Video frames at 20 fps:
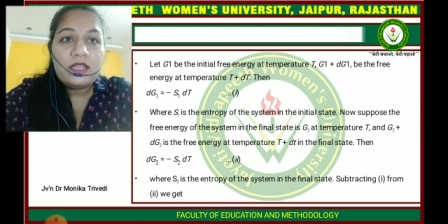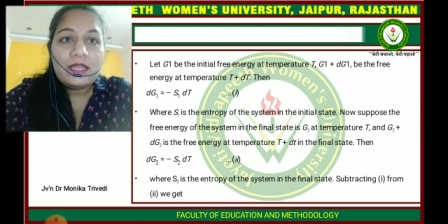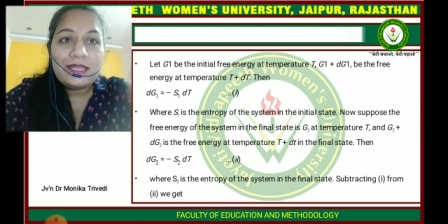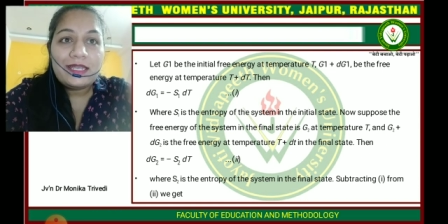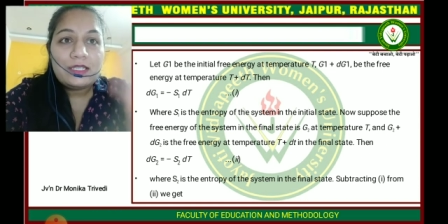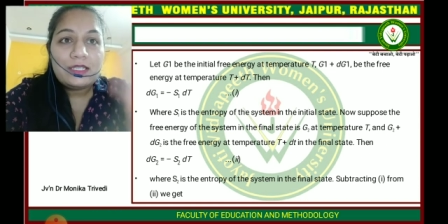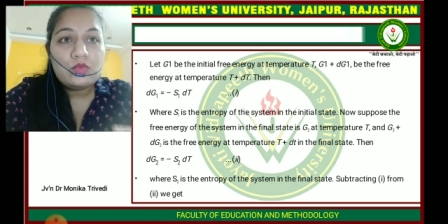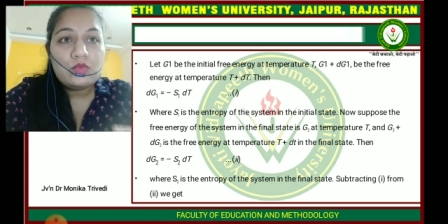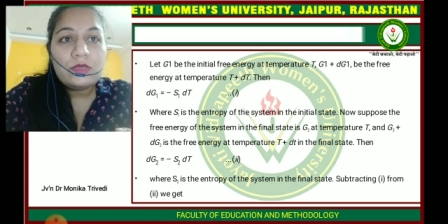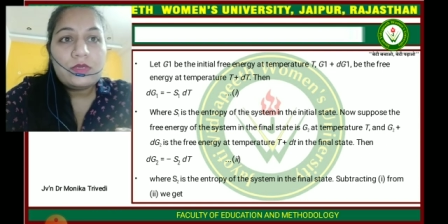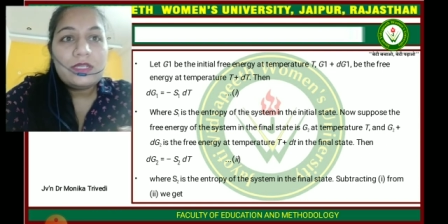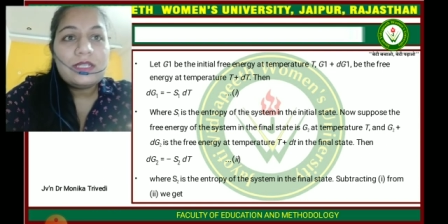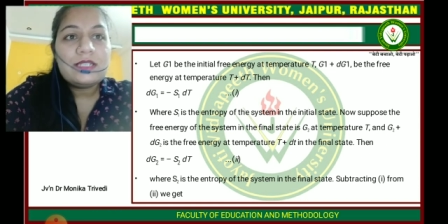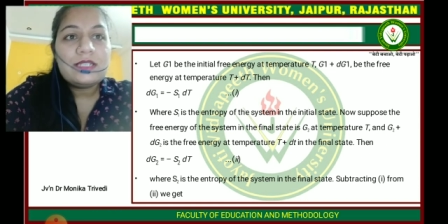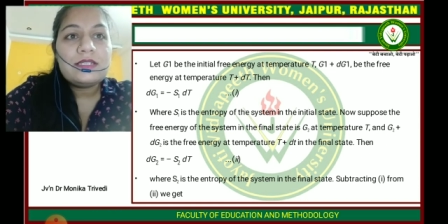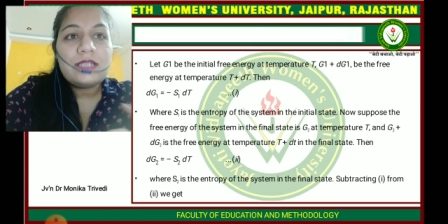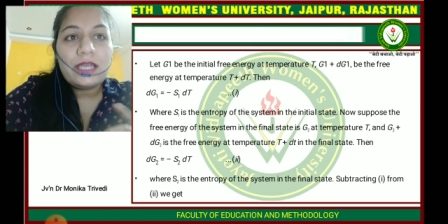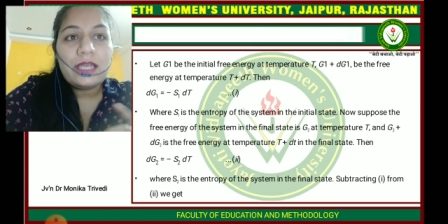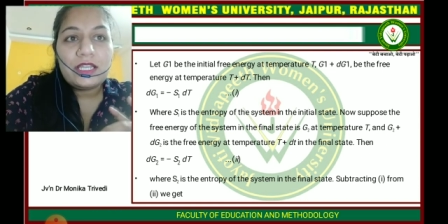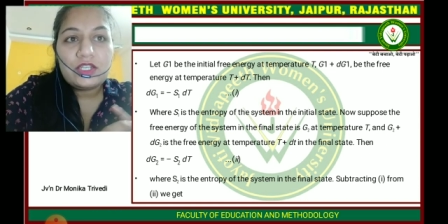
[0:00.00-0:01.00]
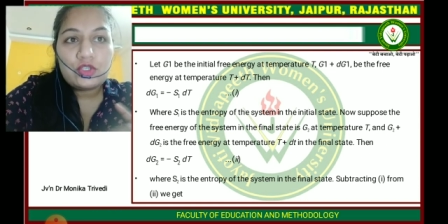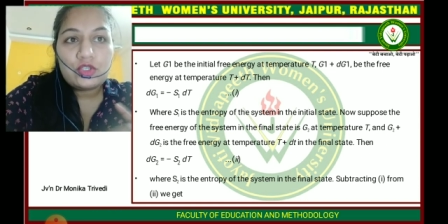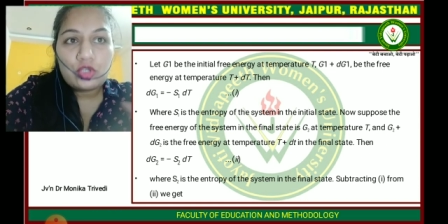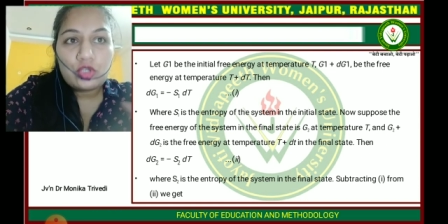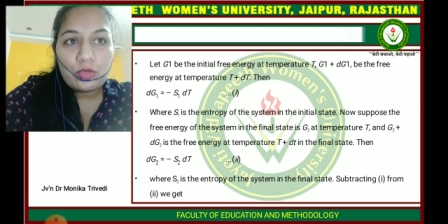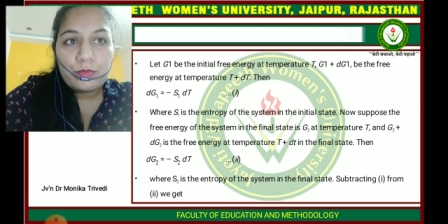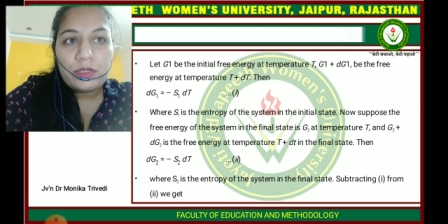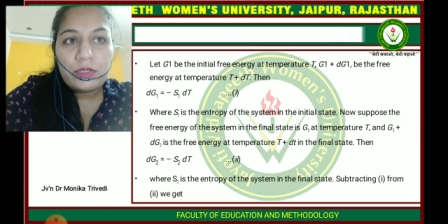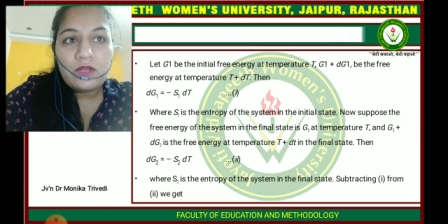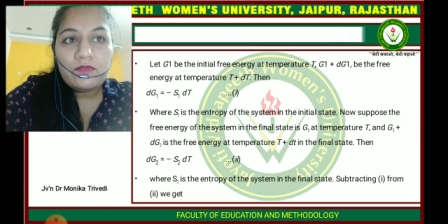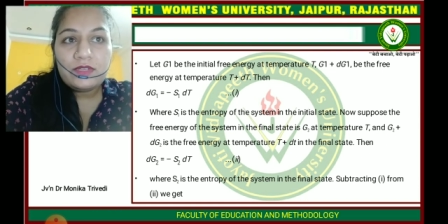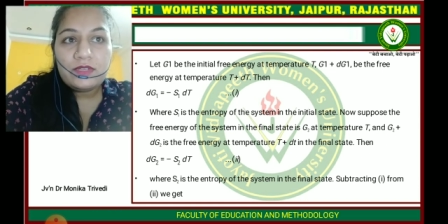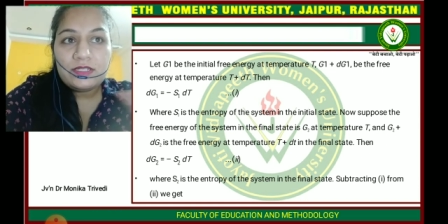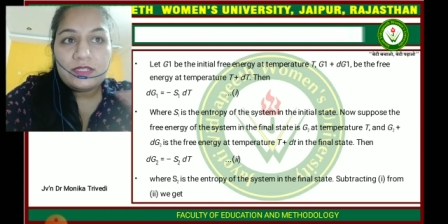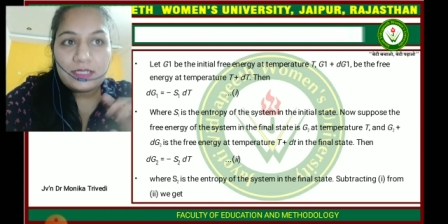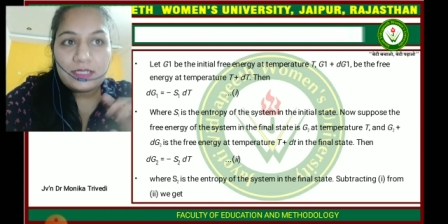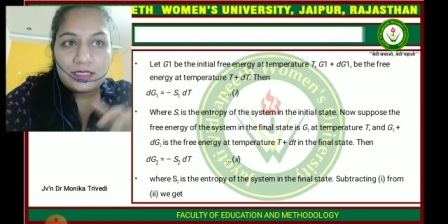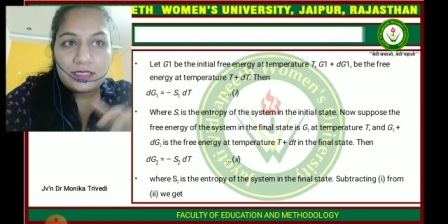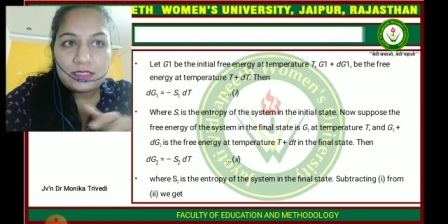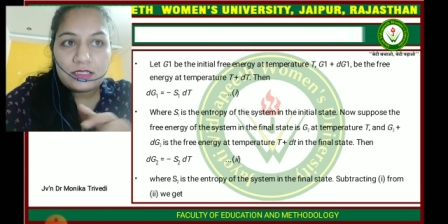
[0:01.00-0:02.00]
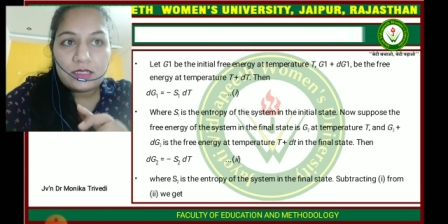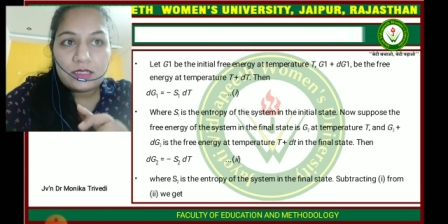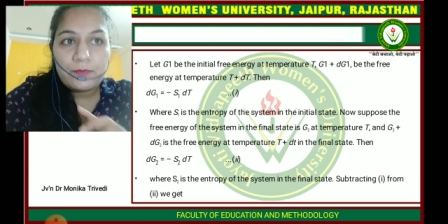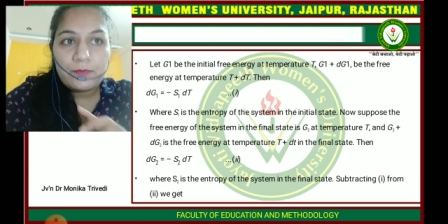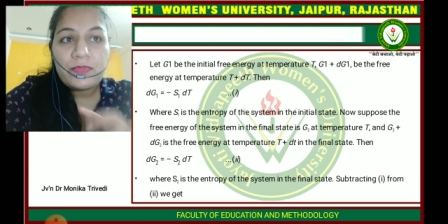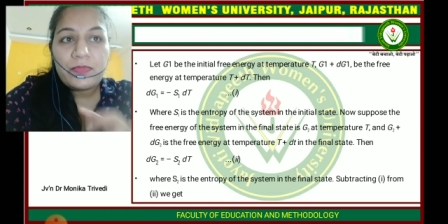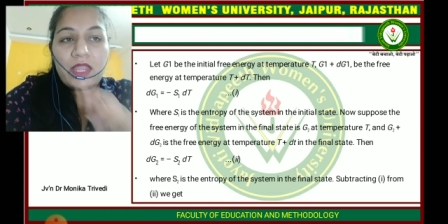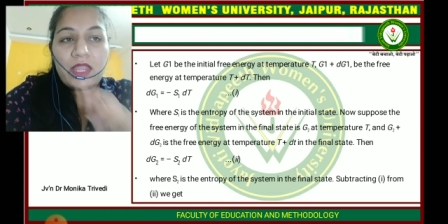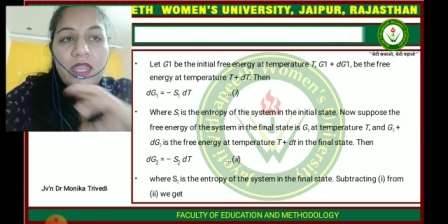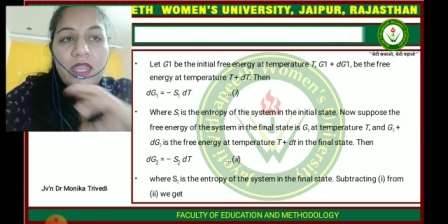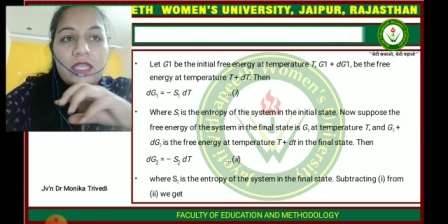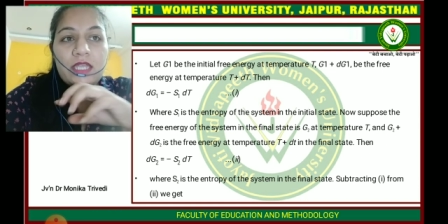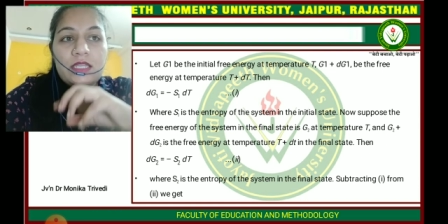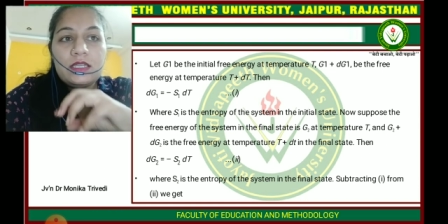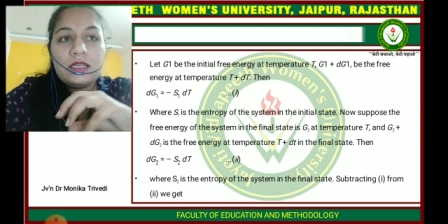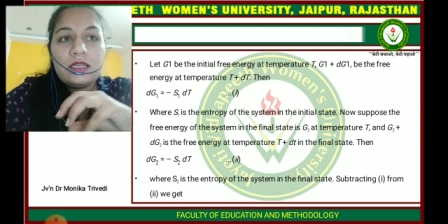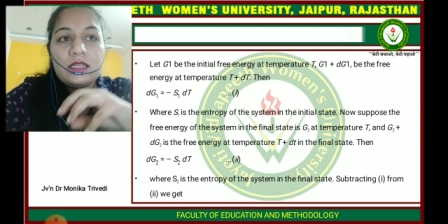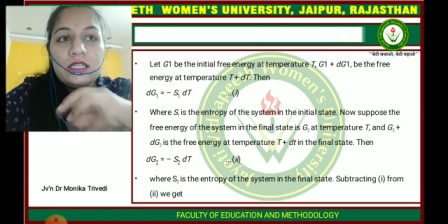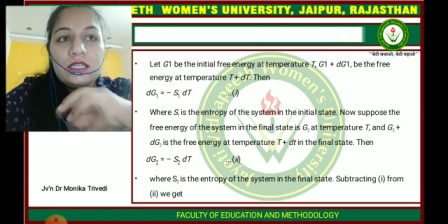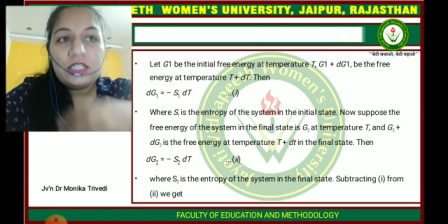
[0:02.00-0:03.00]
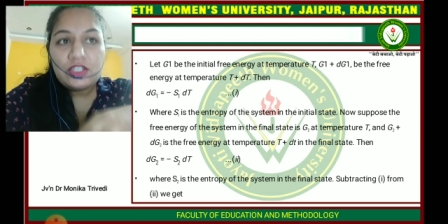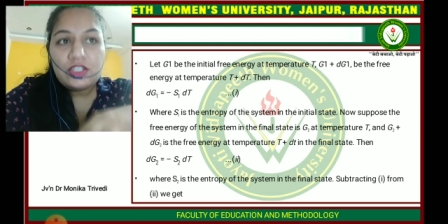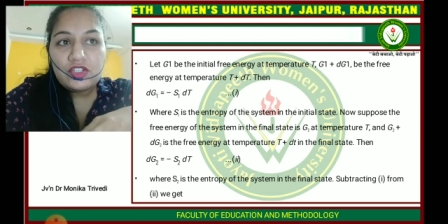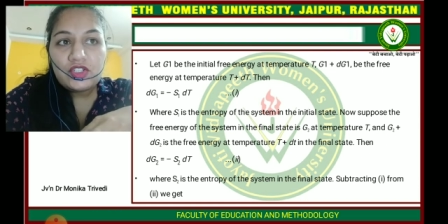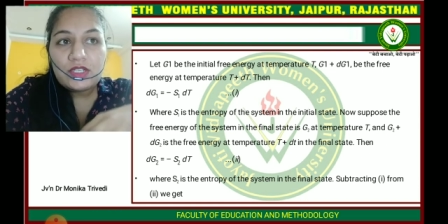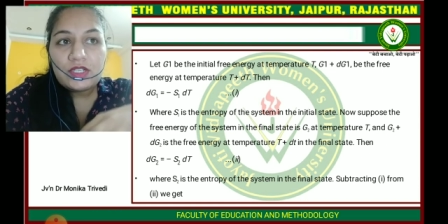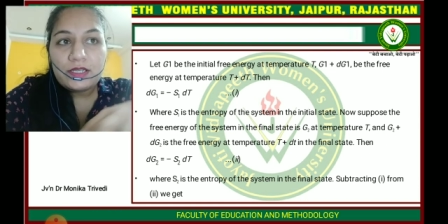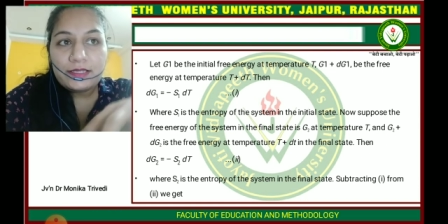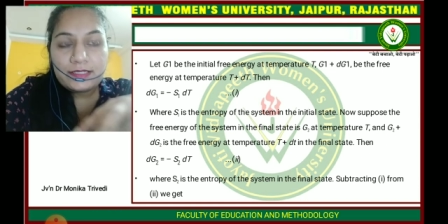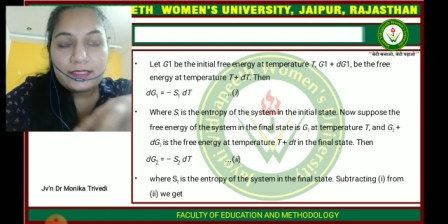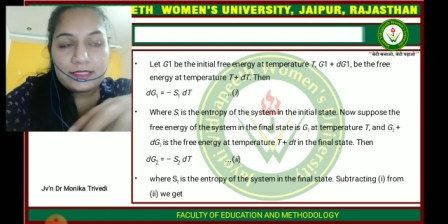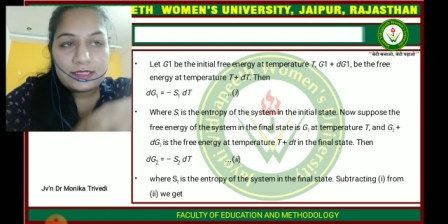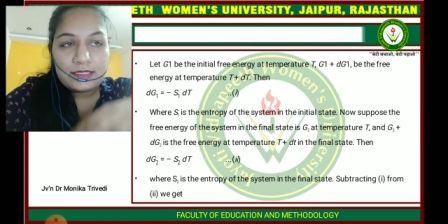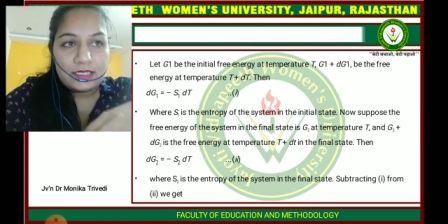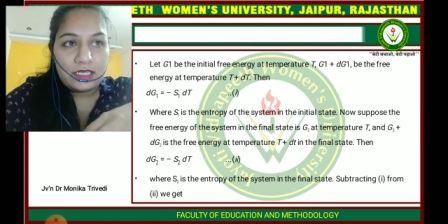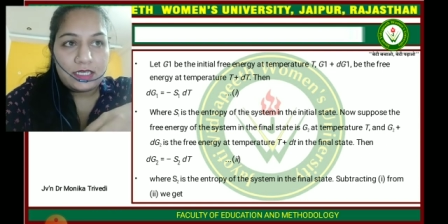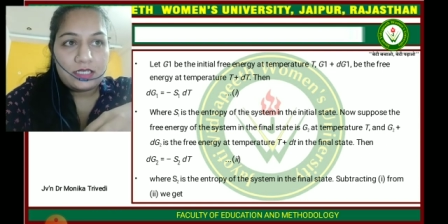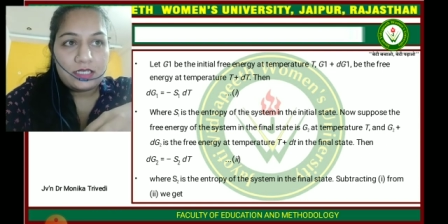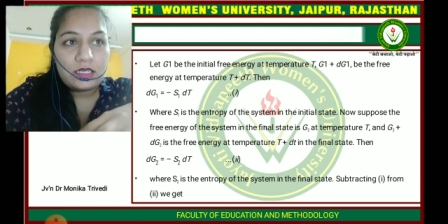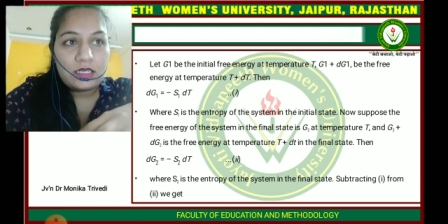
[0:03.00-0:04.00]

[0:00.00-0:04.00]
S1 is the entropy of a system in an initial state.